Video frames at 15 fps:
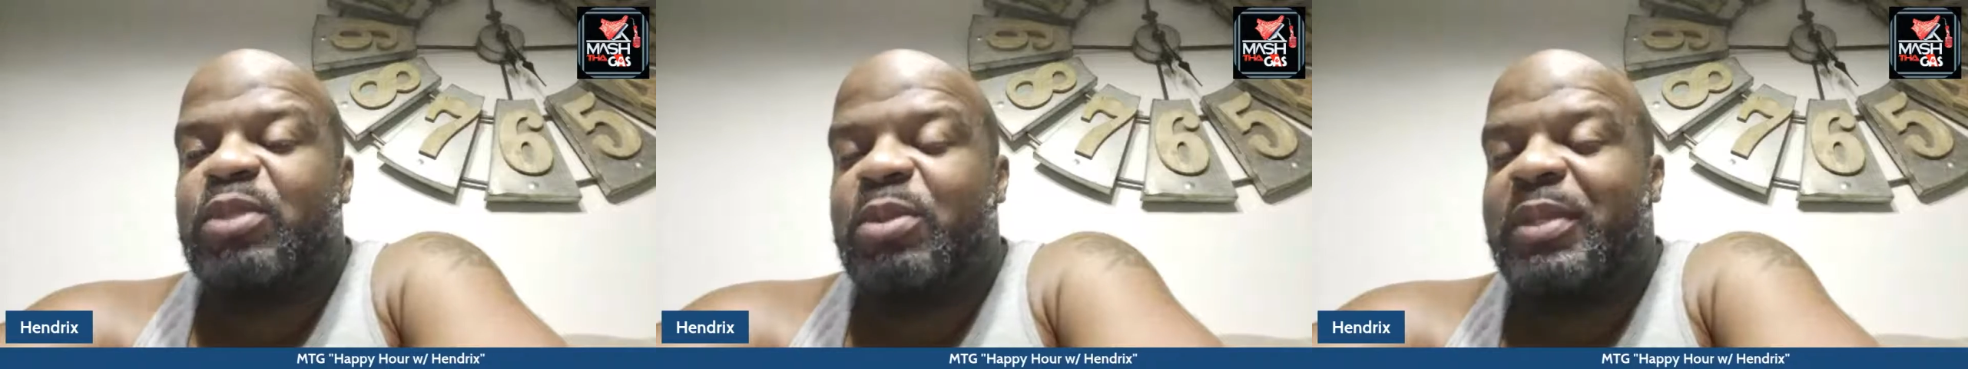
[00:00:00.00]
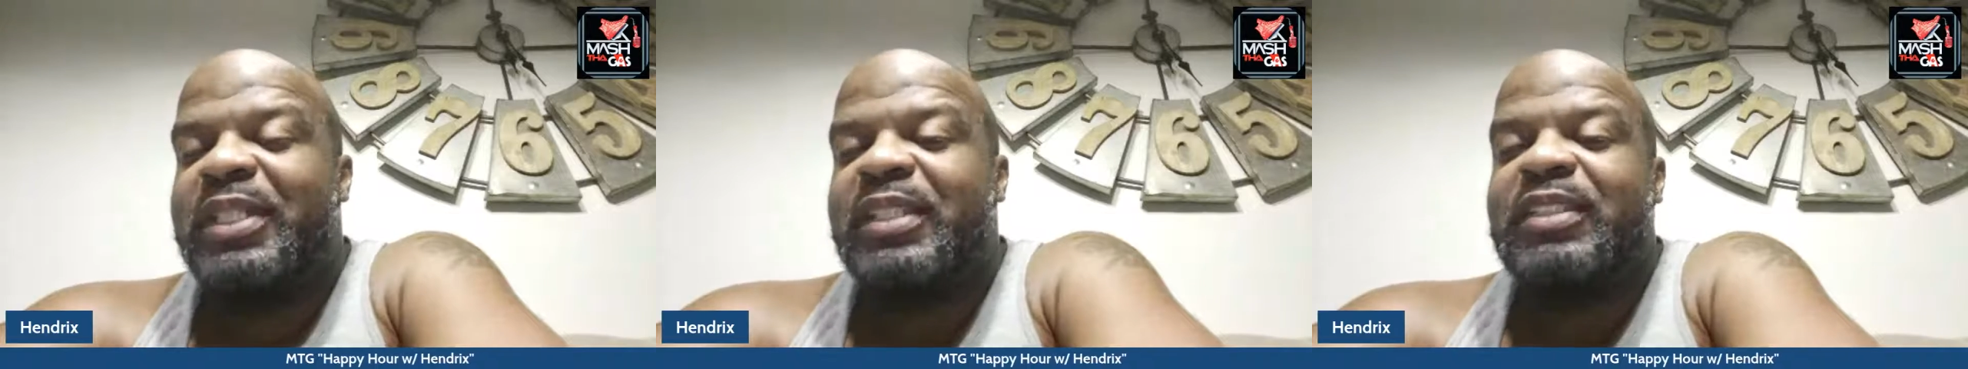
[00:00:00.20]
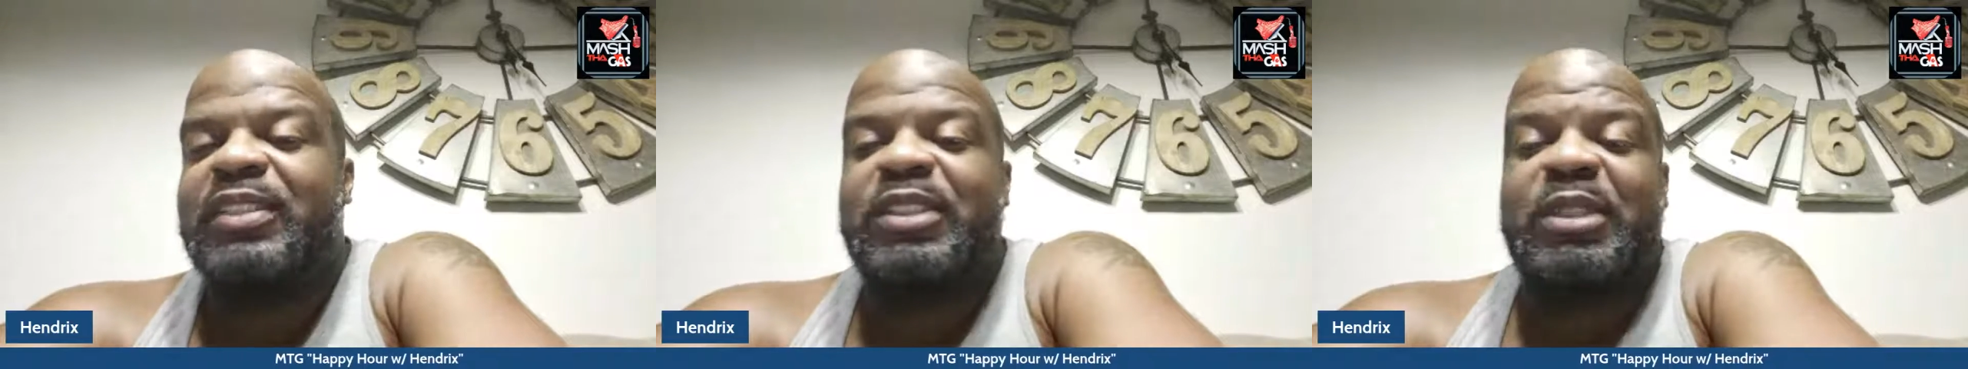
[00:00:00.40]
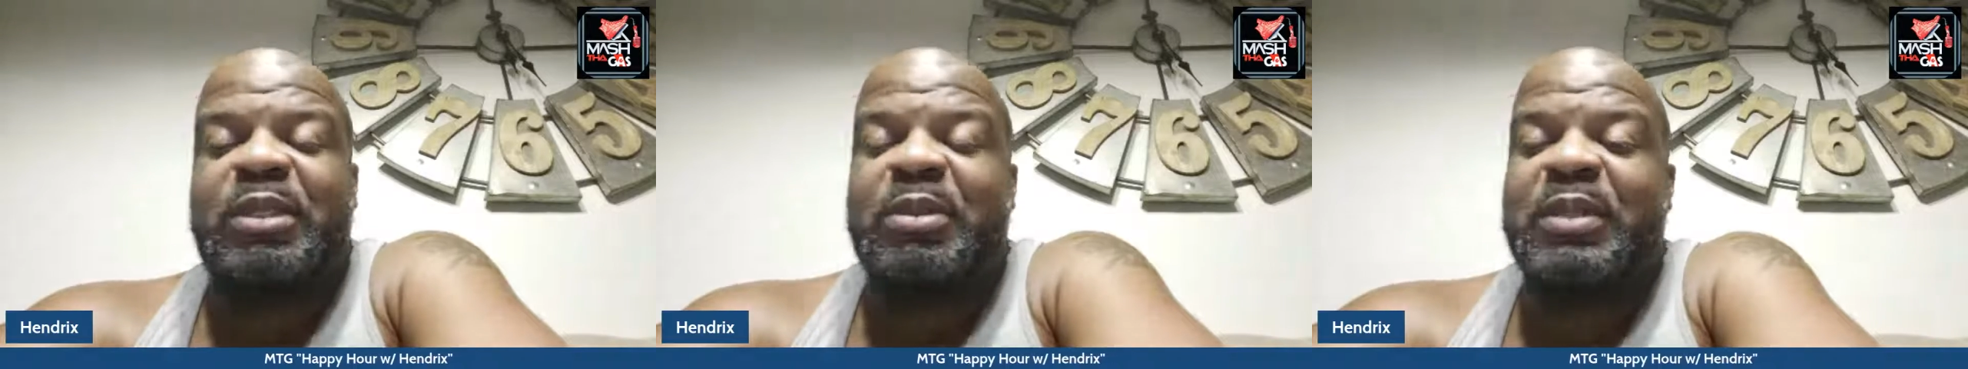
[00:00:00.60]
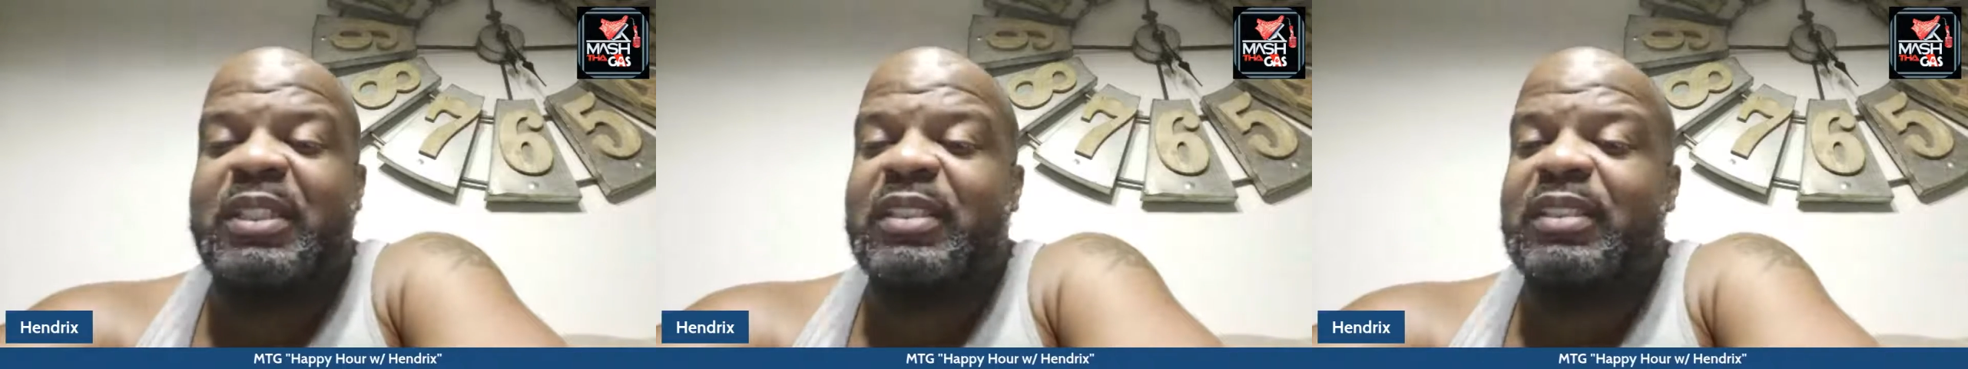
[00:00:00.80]
Twitch,
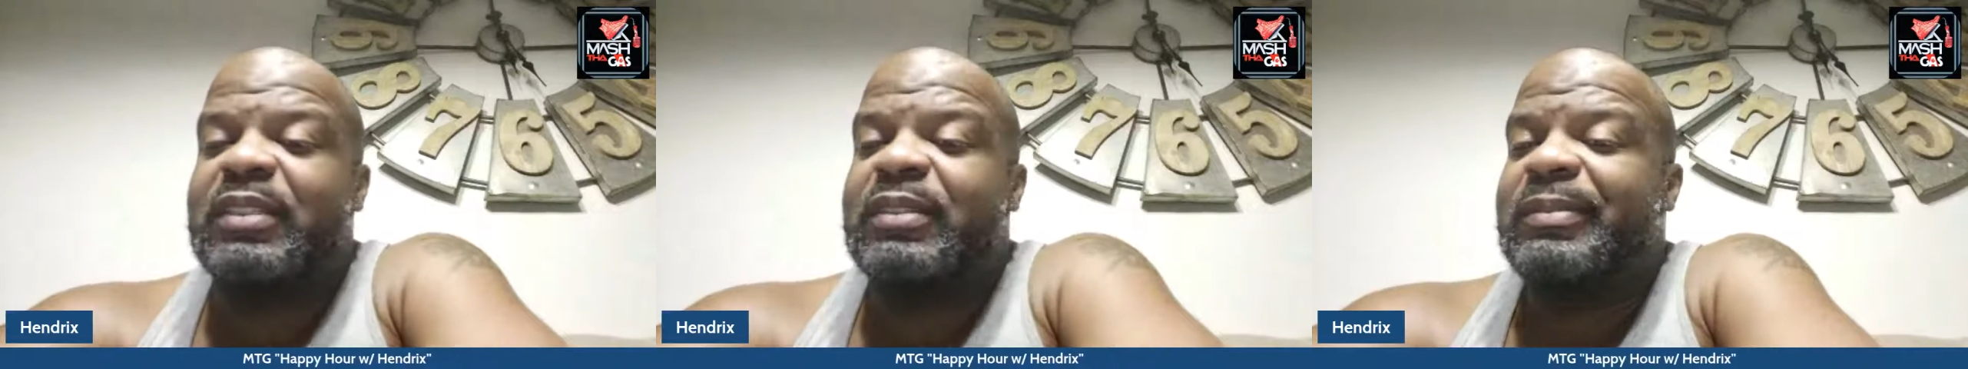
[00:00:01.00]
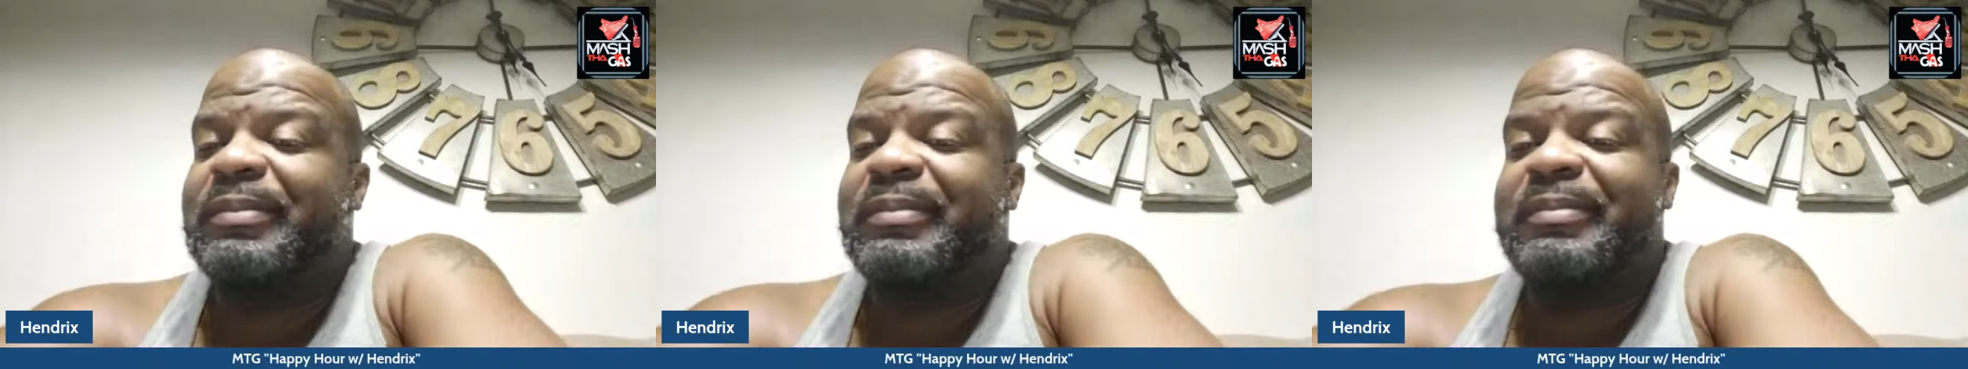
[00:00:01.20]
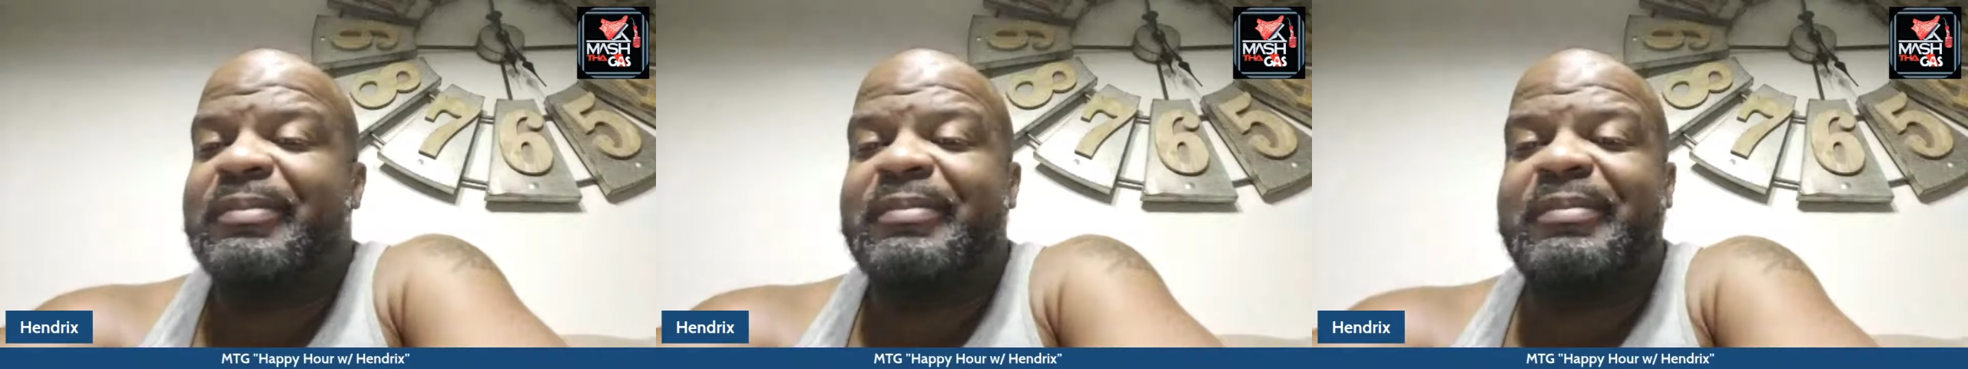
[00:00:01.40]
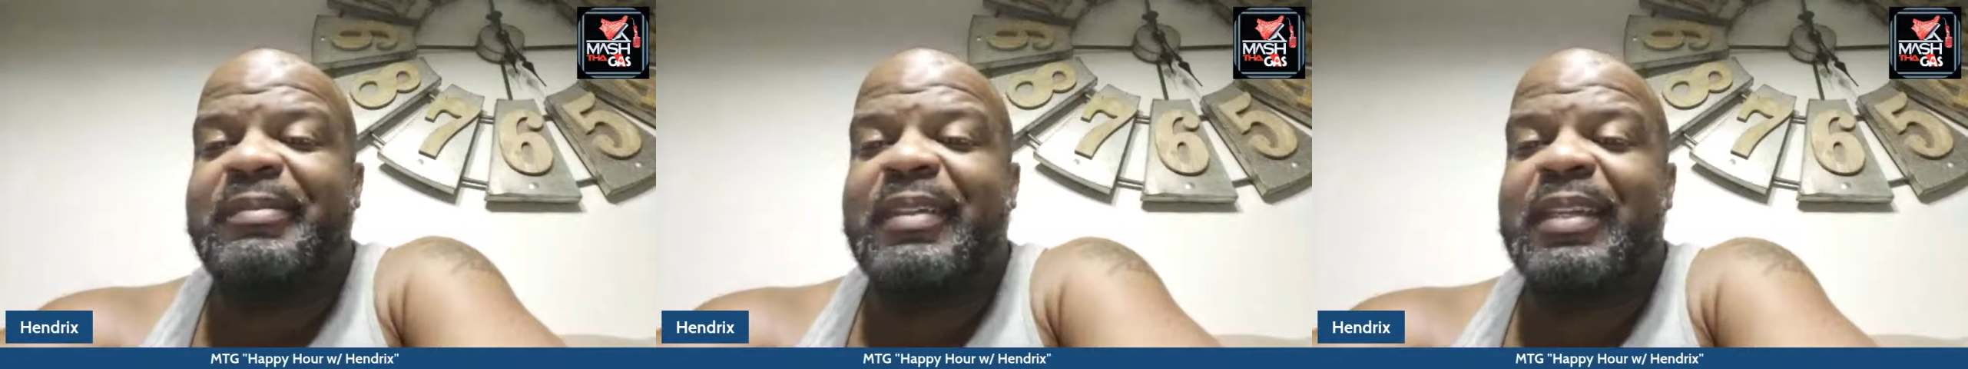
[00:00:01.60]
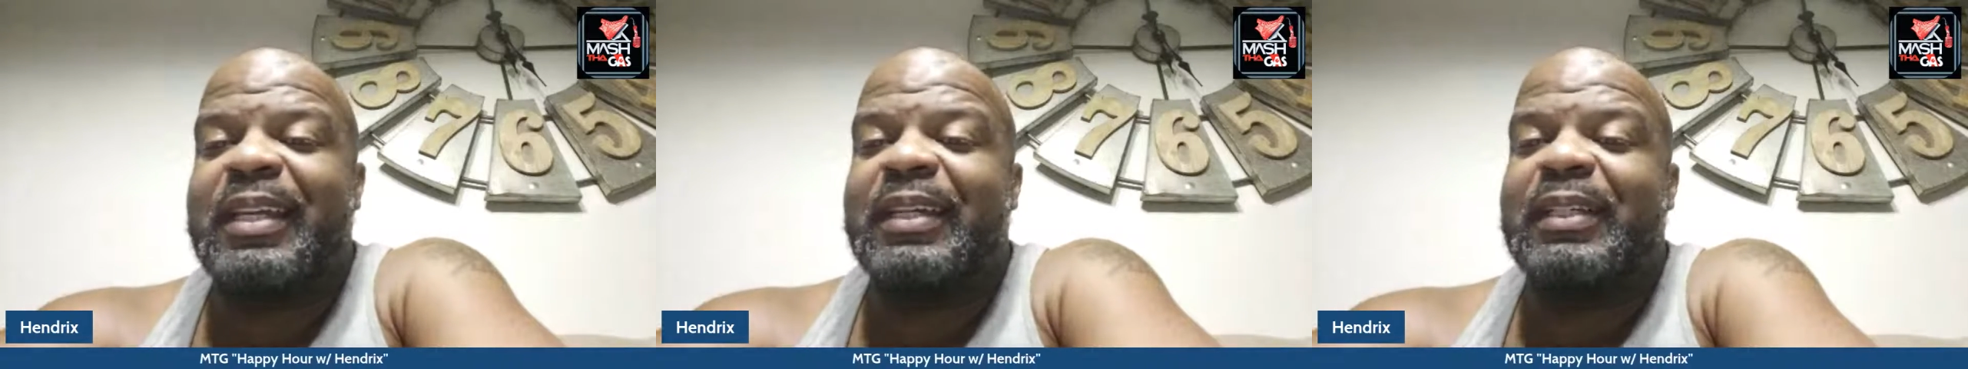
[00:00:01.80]
Twitter,
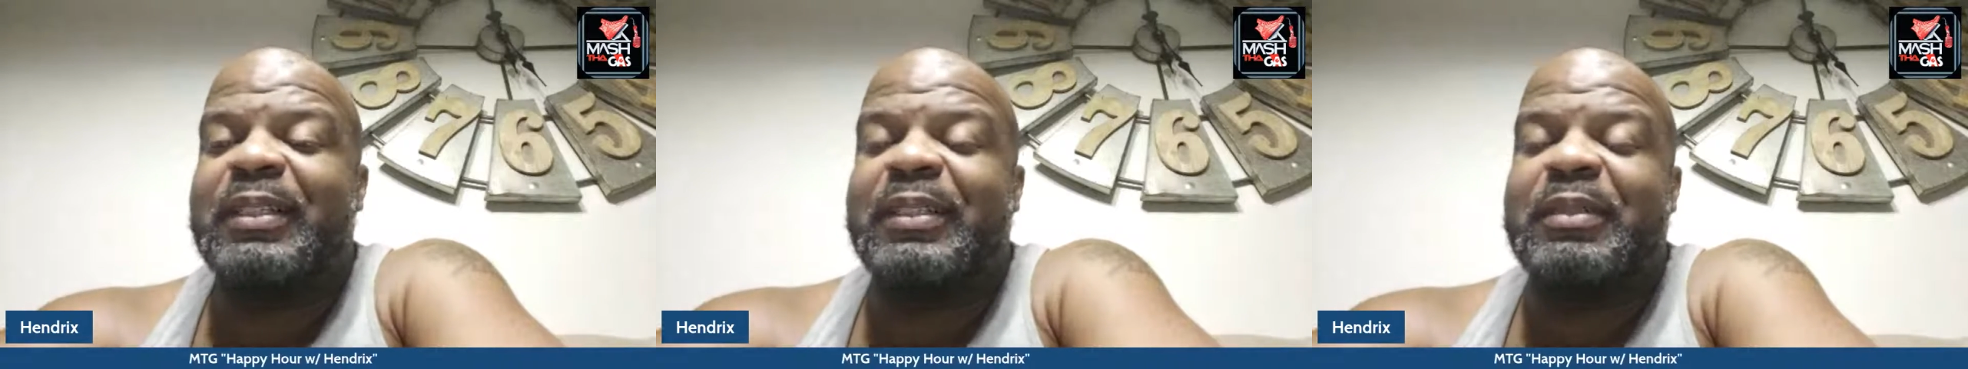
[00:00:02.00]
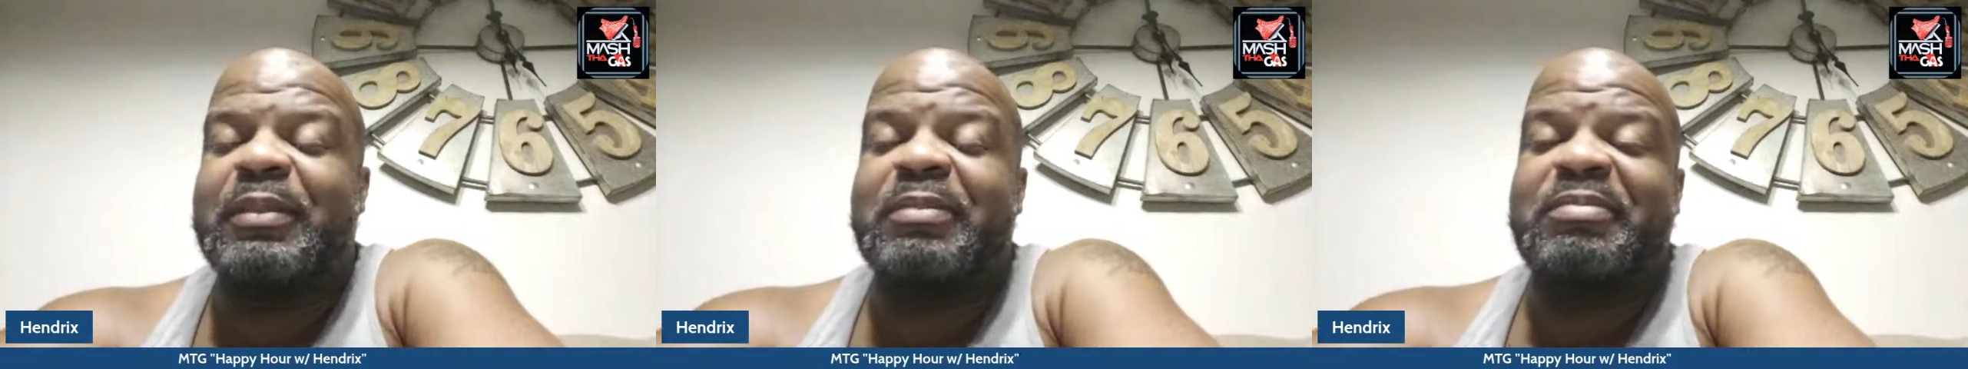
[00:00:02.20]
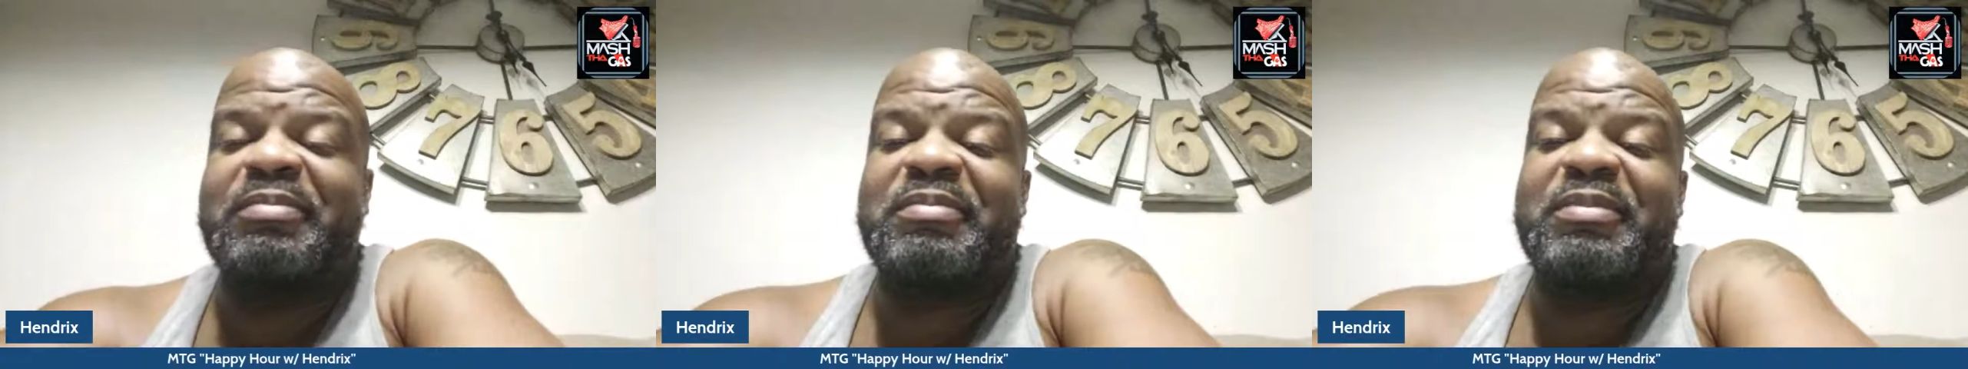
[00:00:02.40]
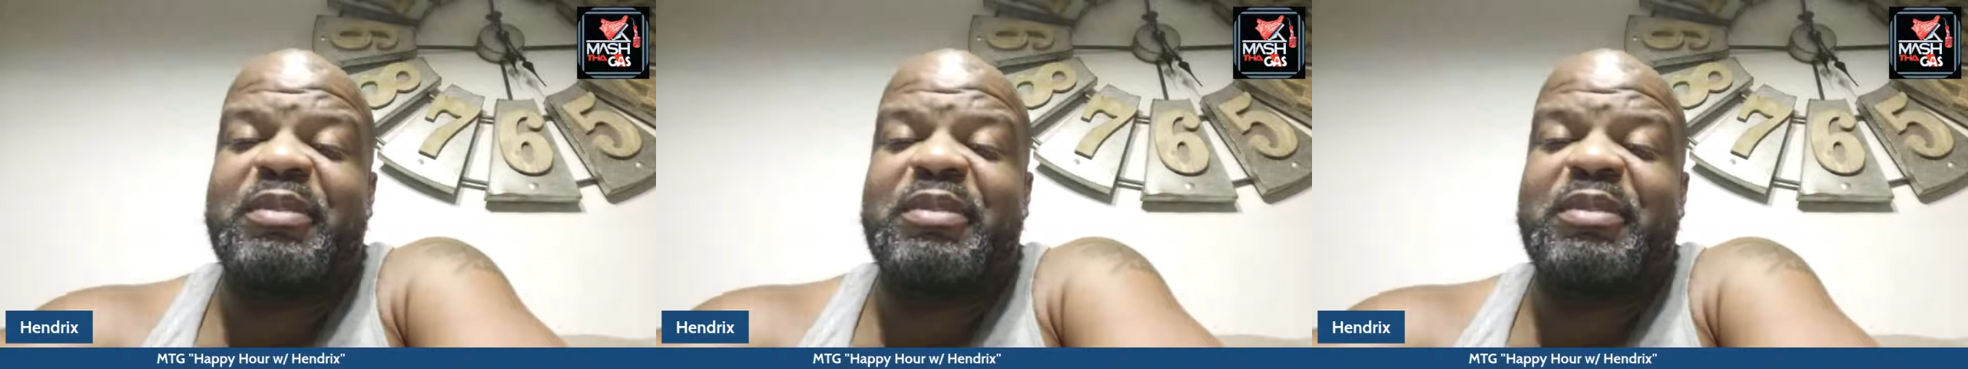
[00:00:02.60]
um,